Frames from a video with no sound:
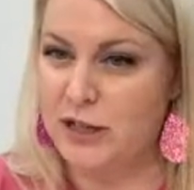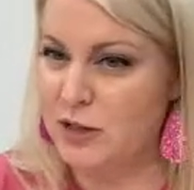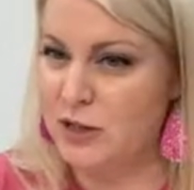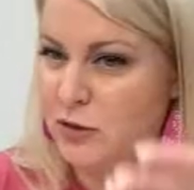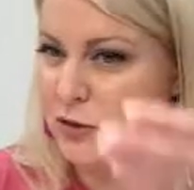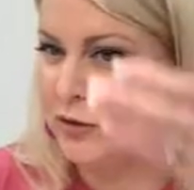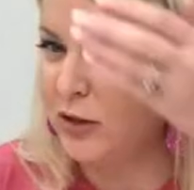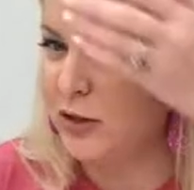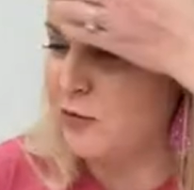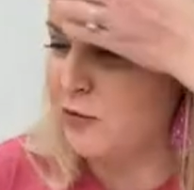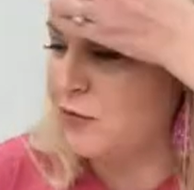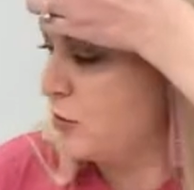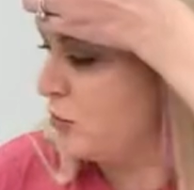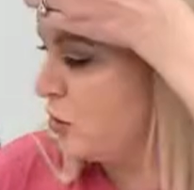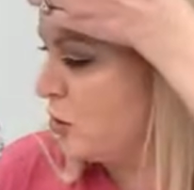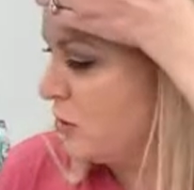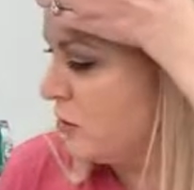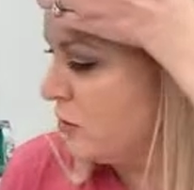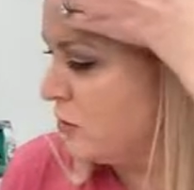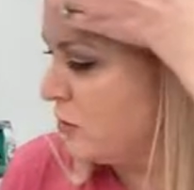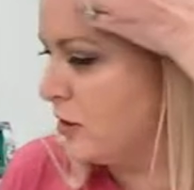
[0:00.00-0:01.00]
I do a
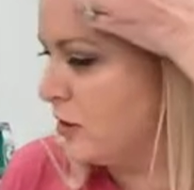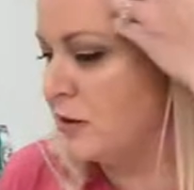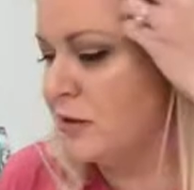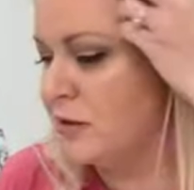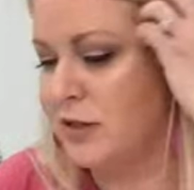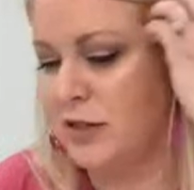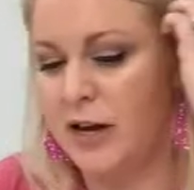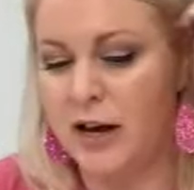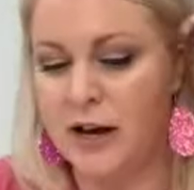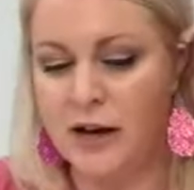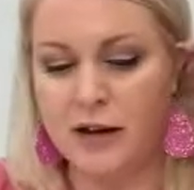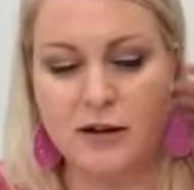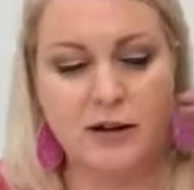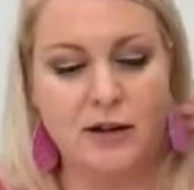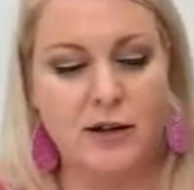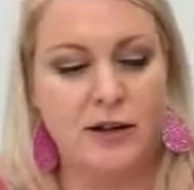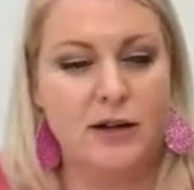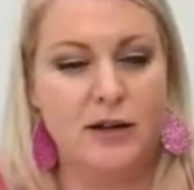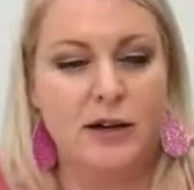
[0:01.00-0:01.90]
devotional inside